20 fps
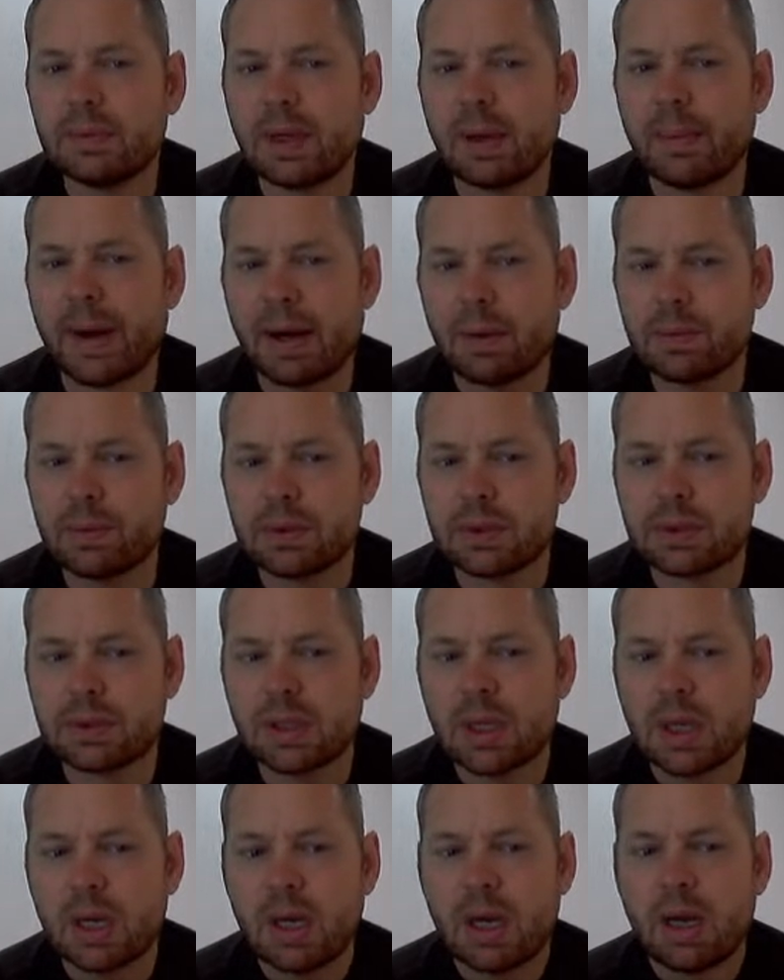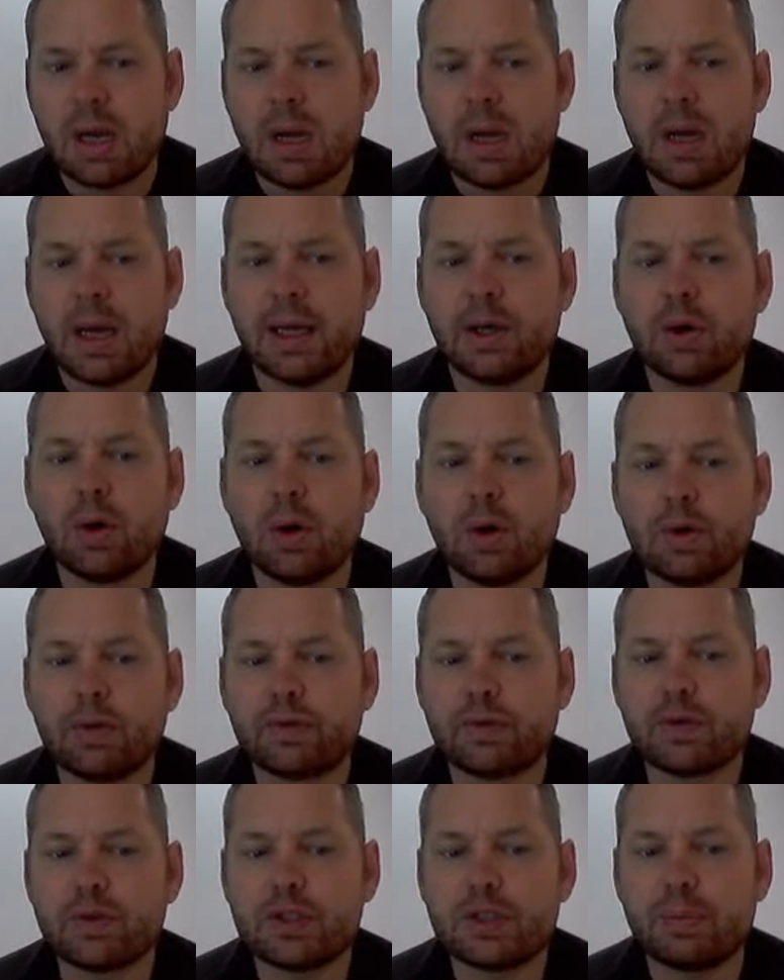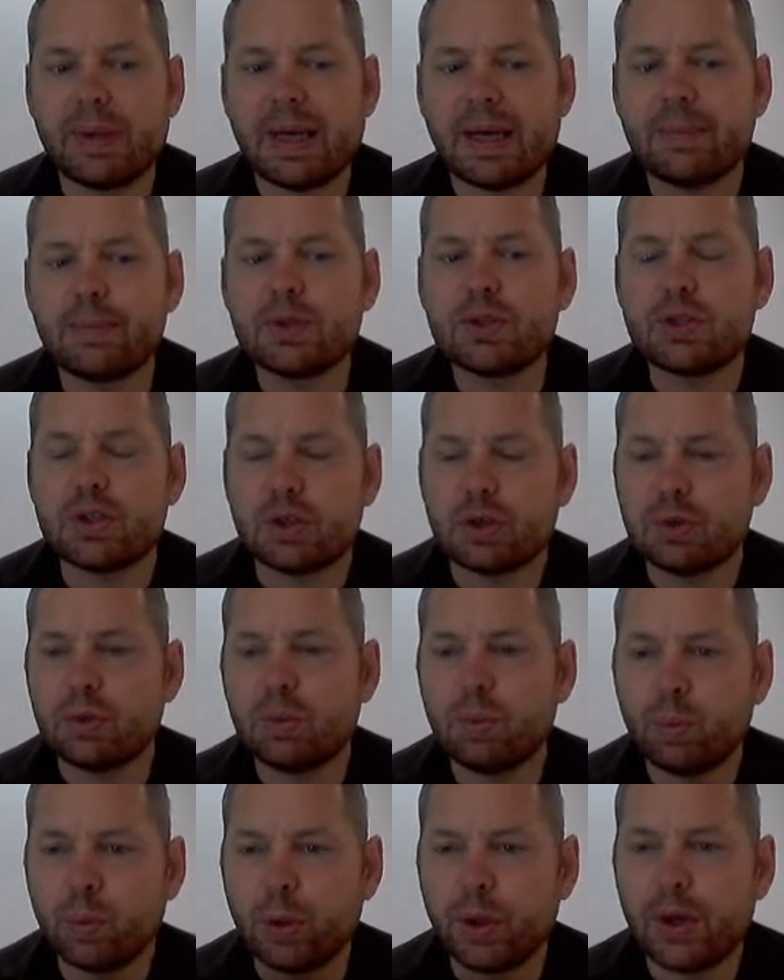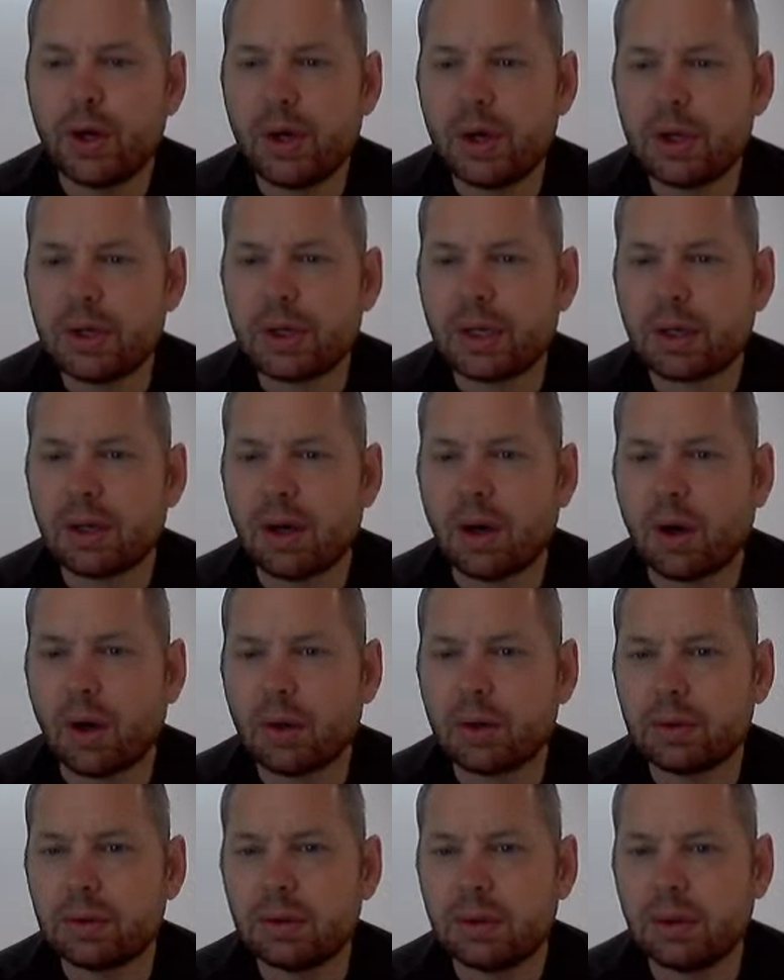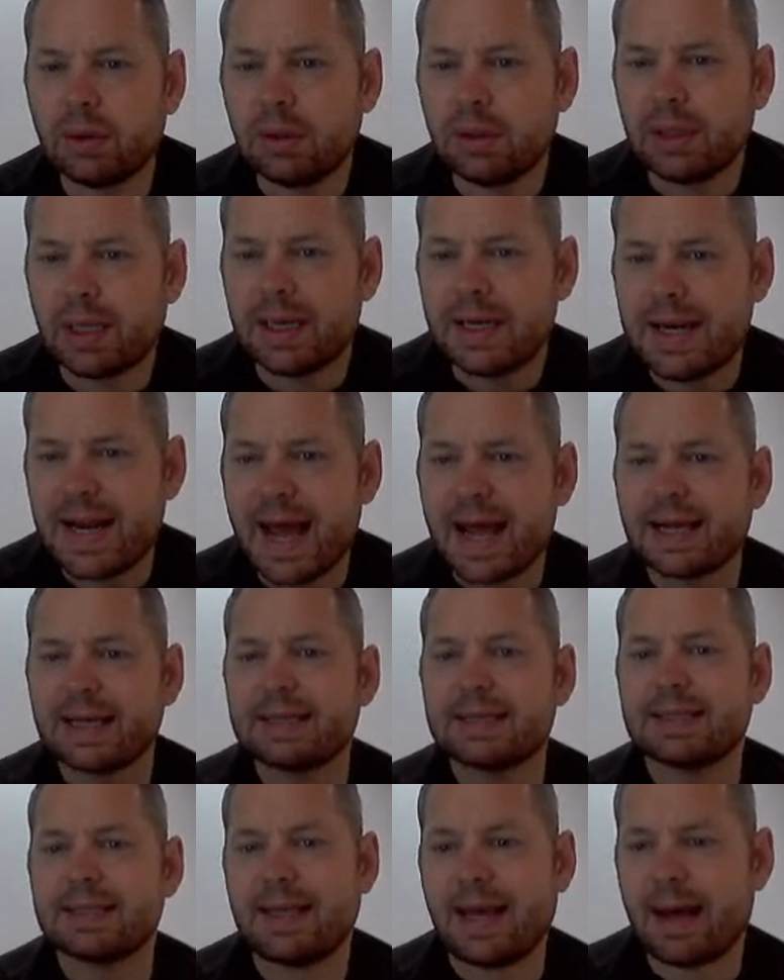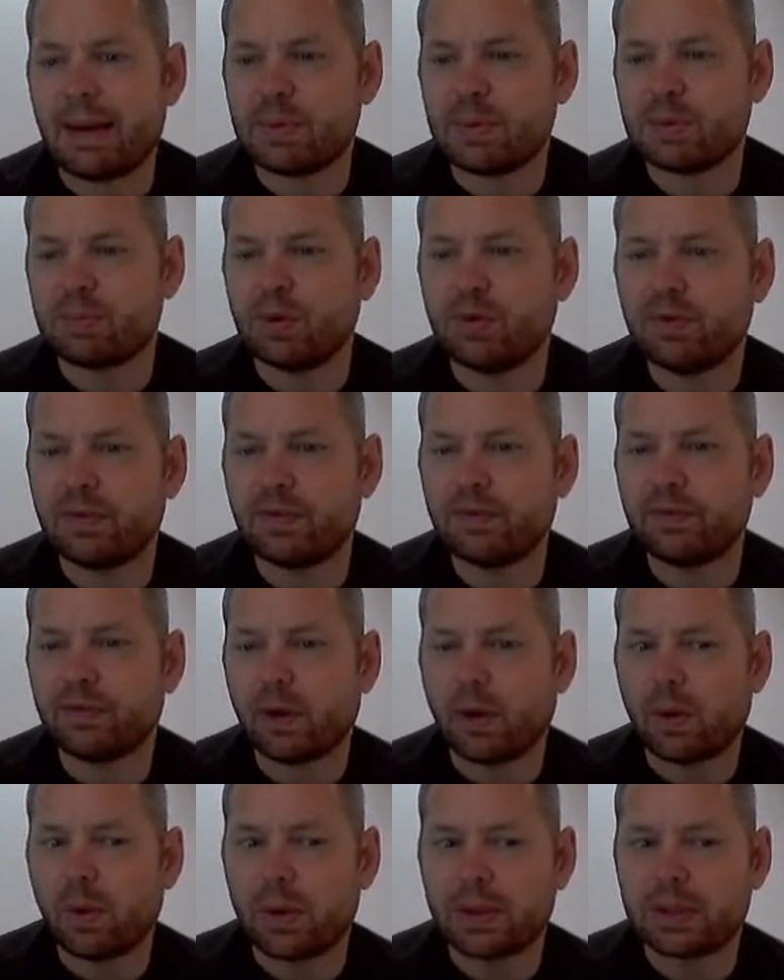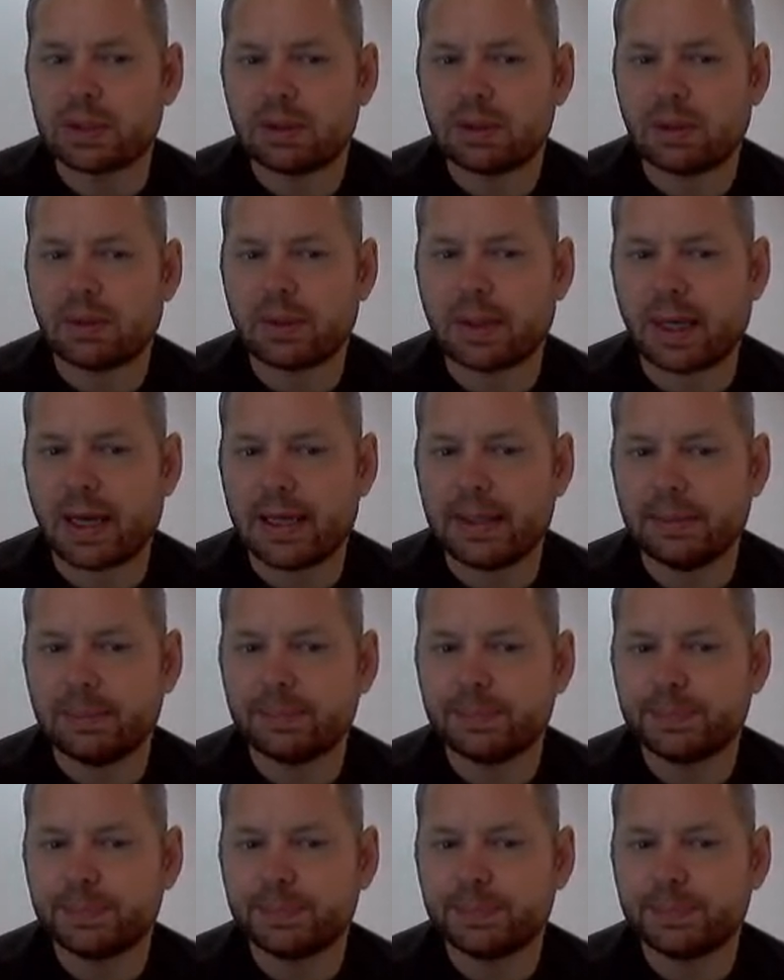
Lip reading: amounts in order for us to be able to work on the next steps moving forward. Okay.